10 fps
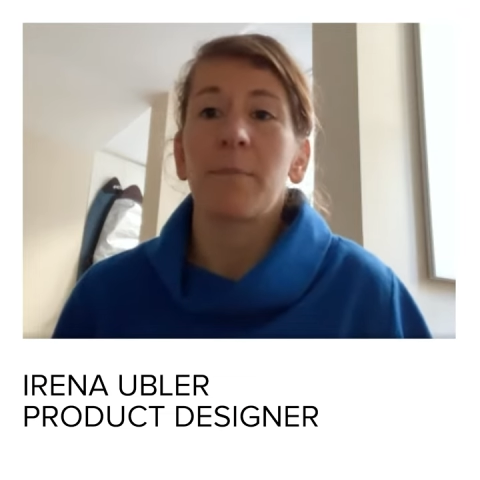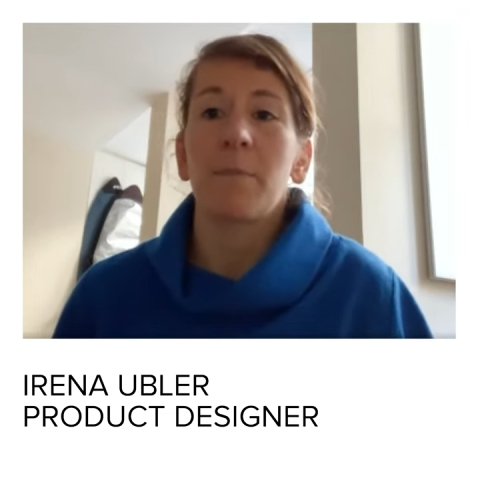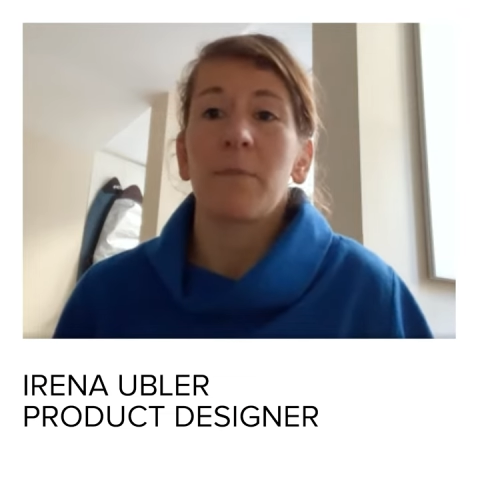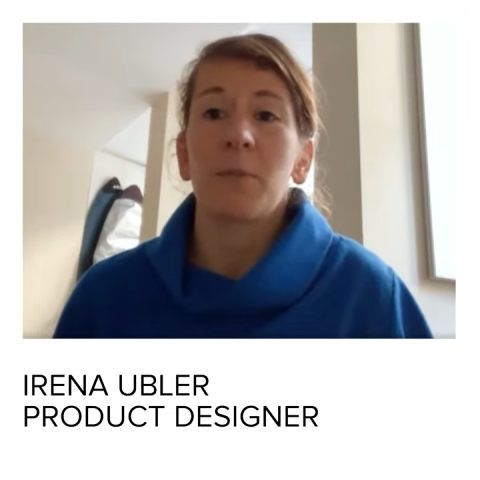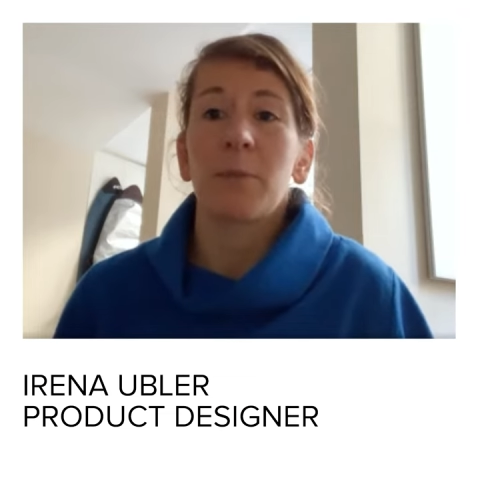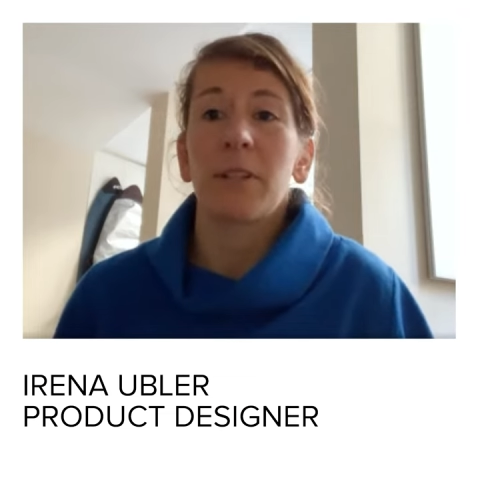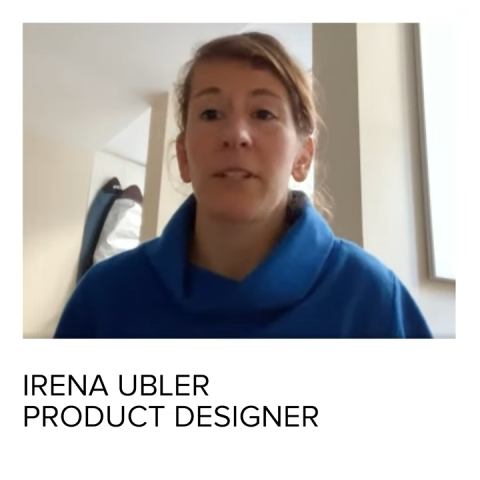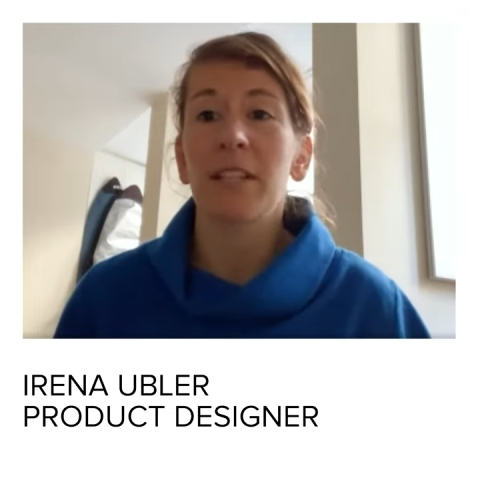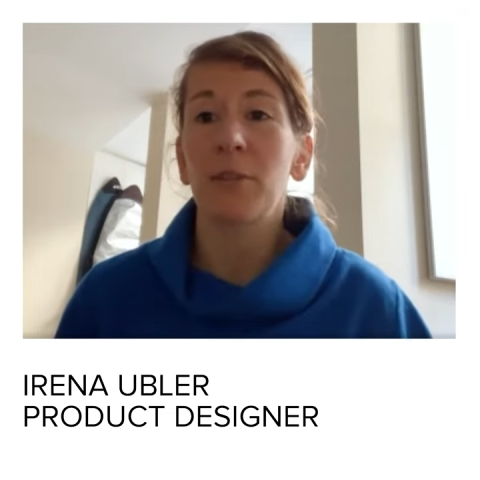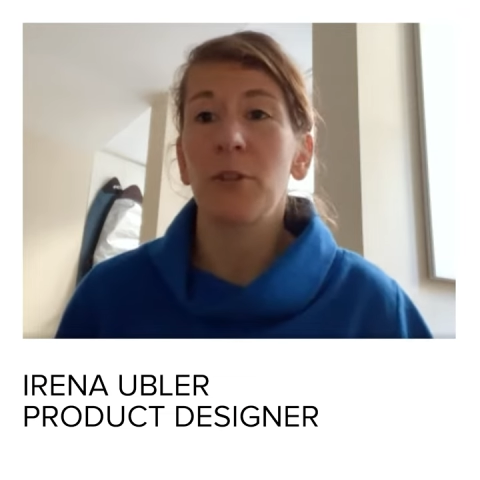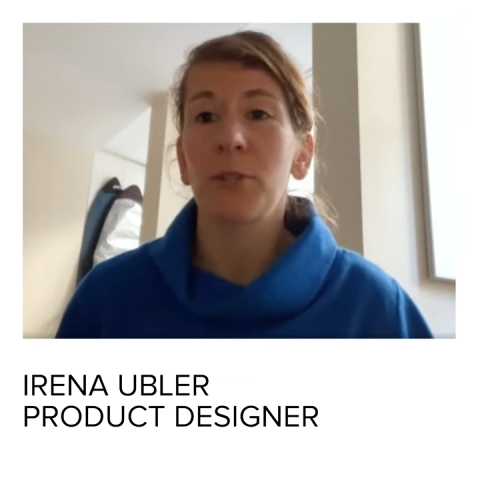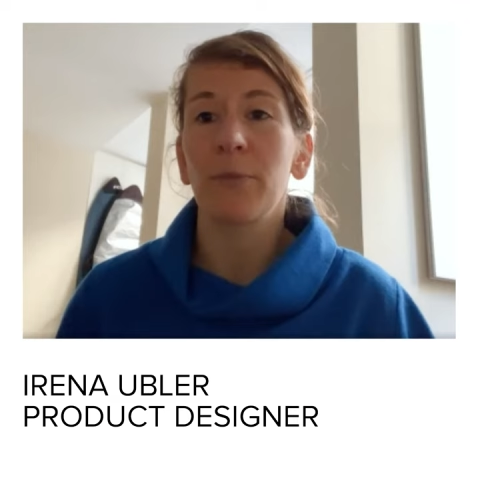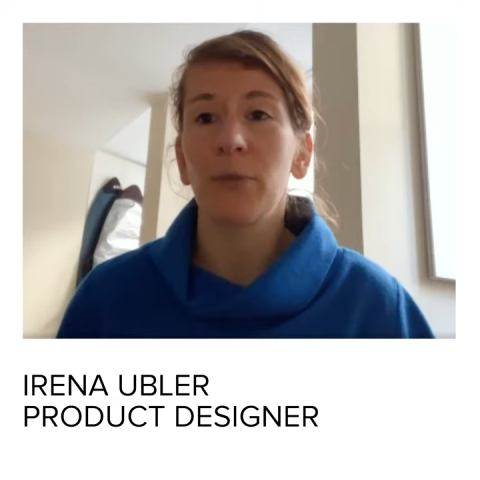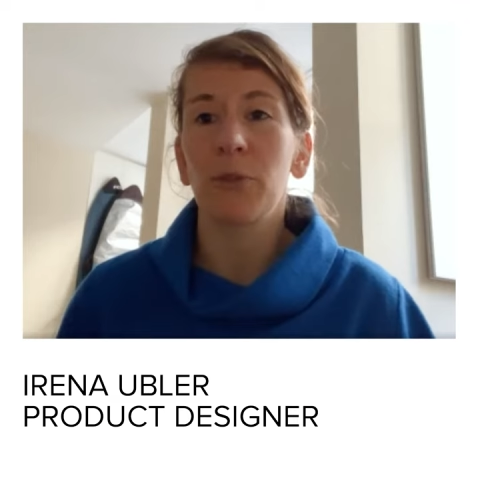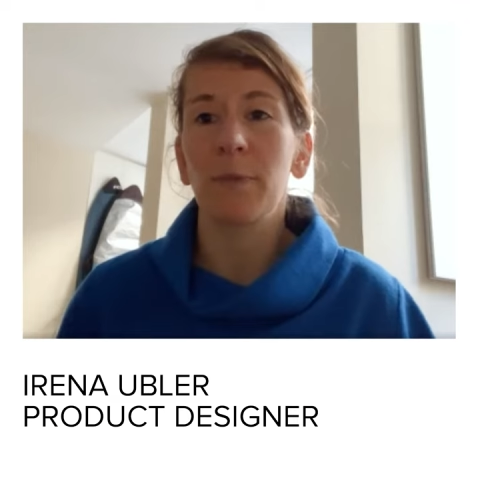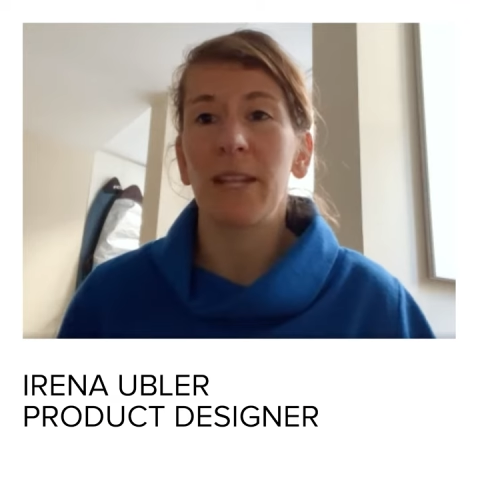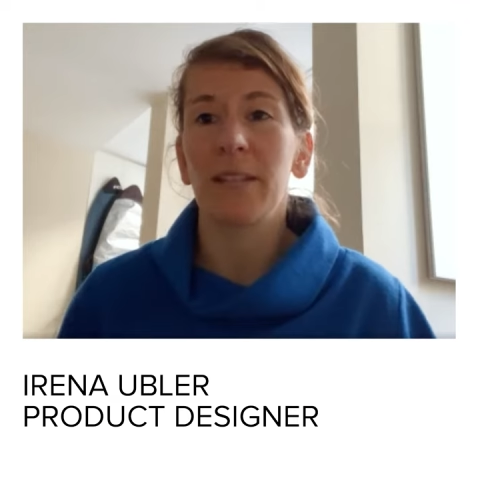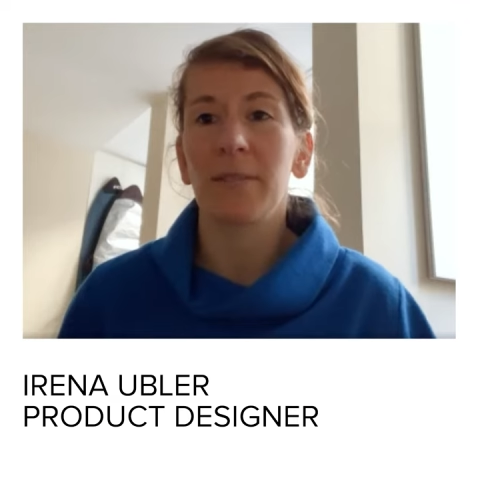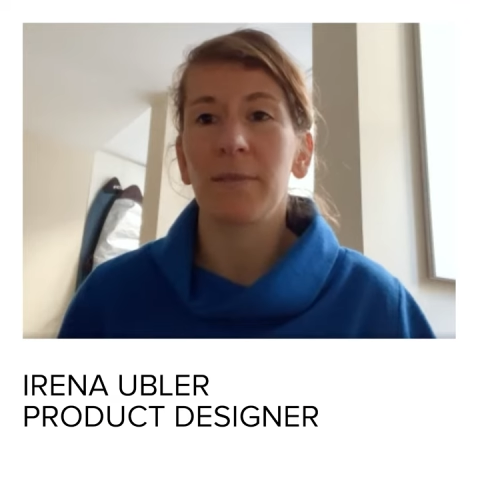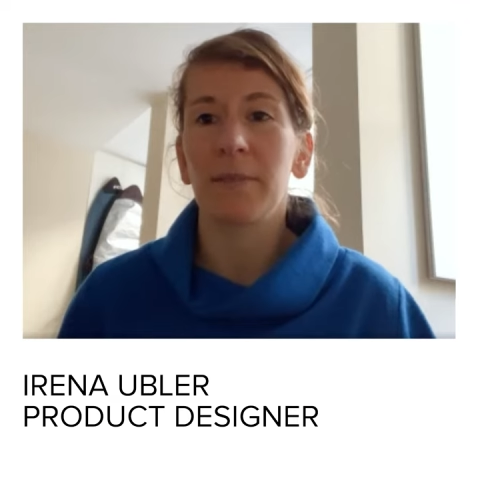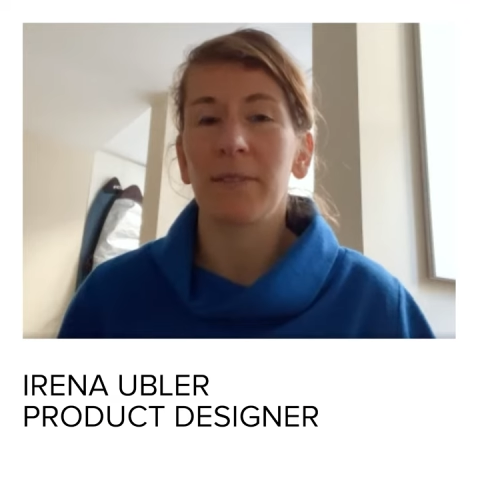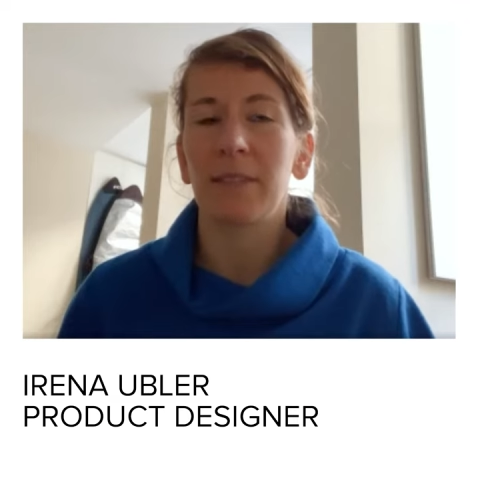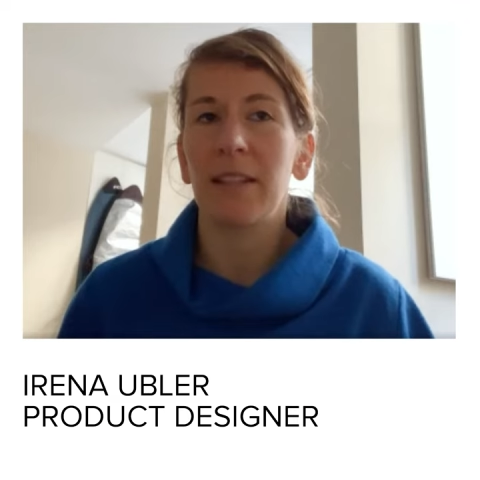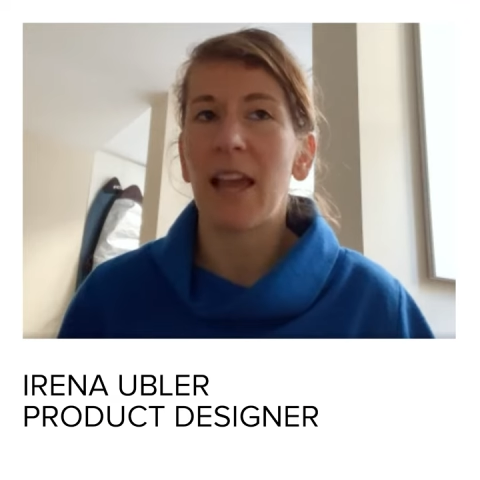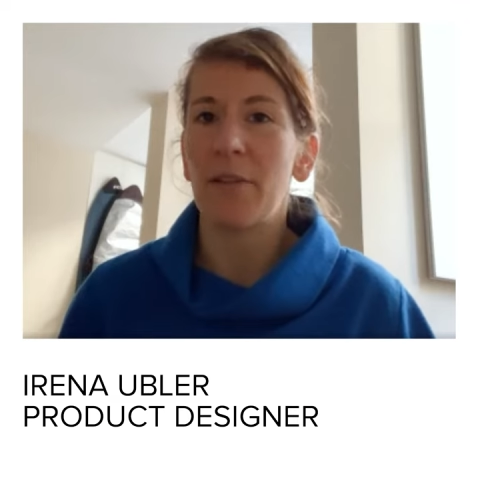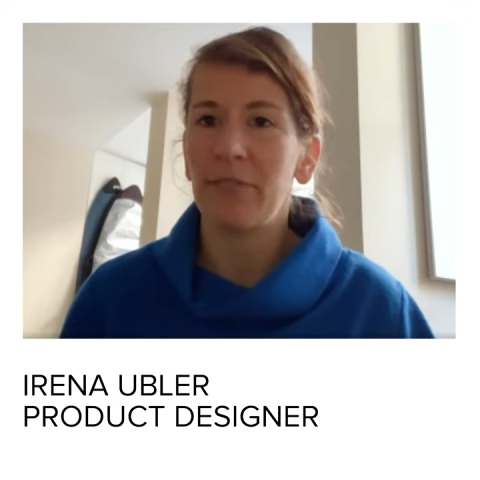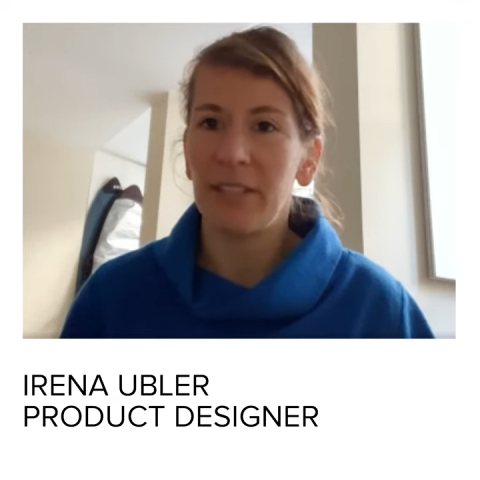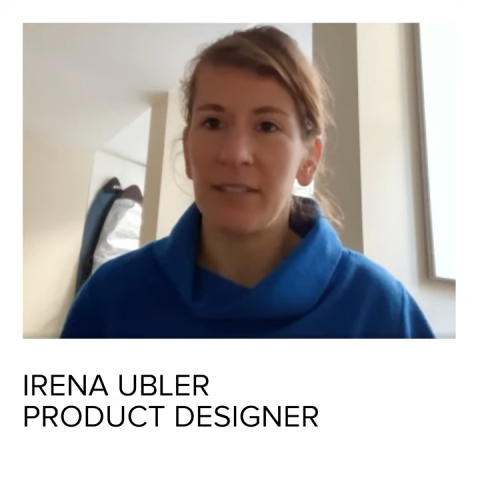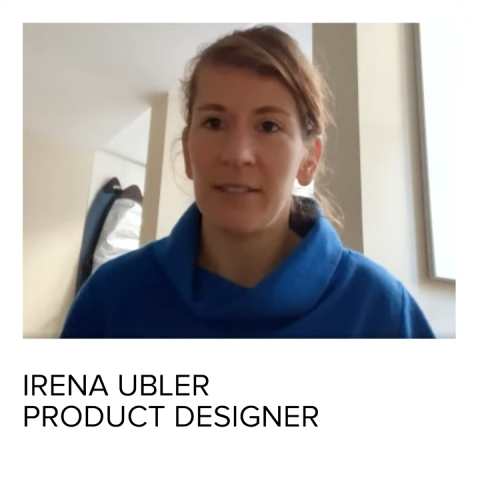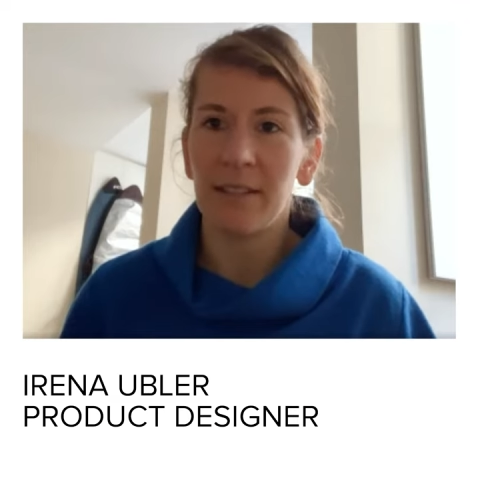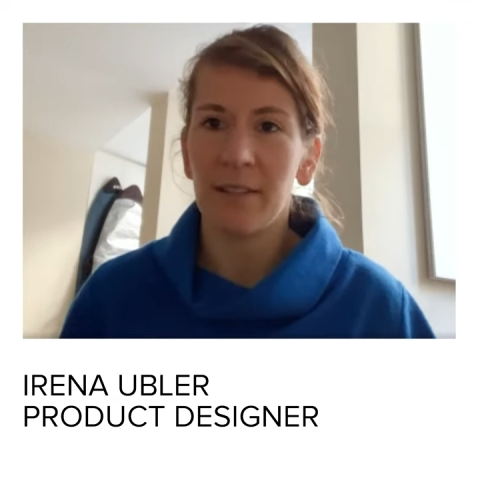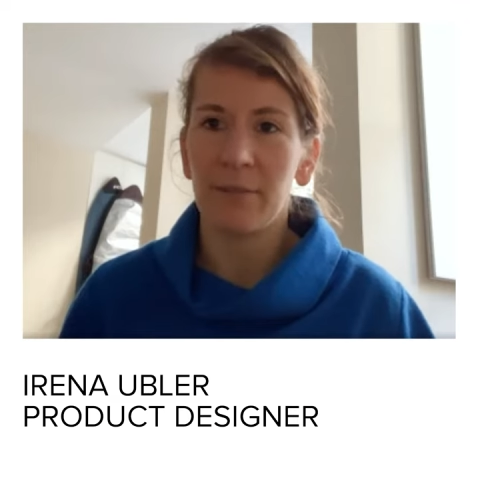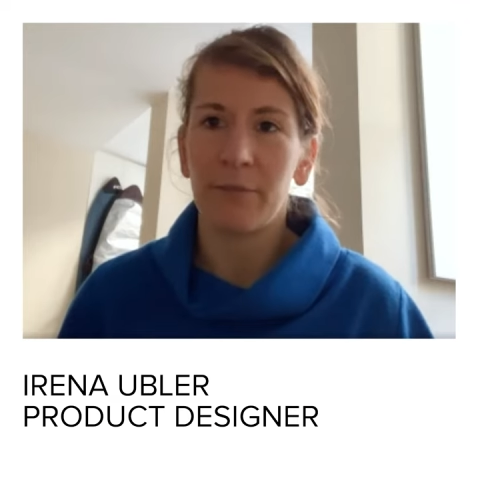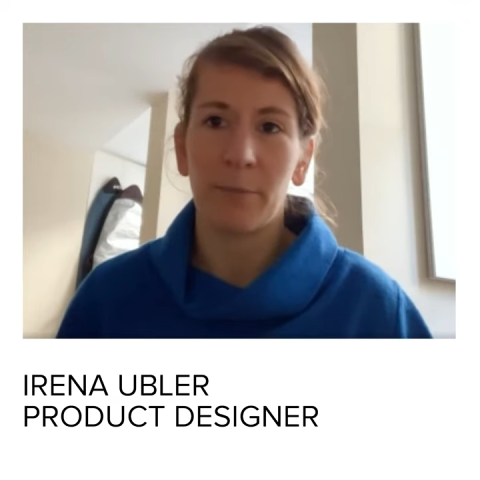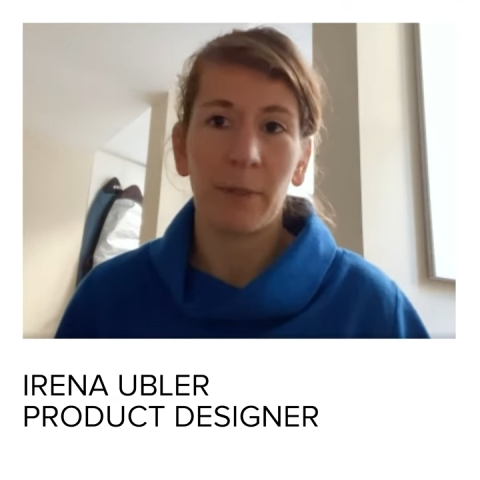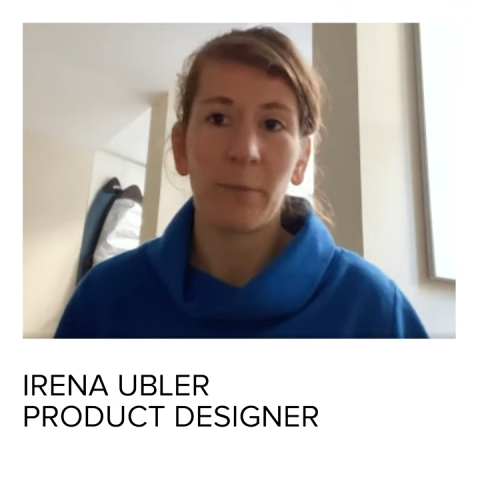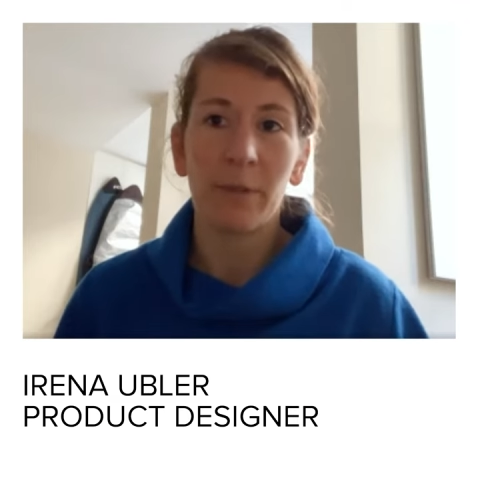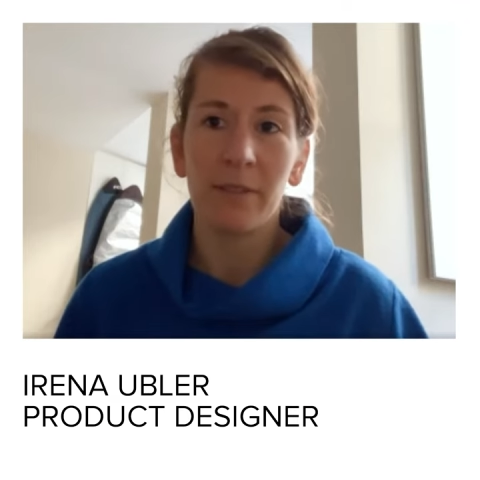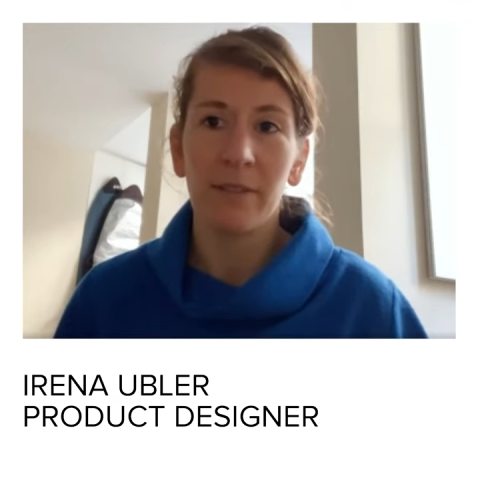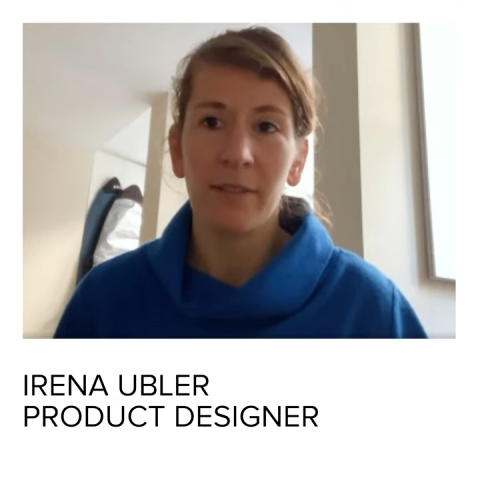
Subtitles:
with product design, you also want to make the life easier for people.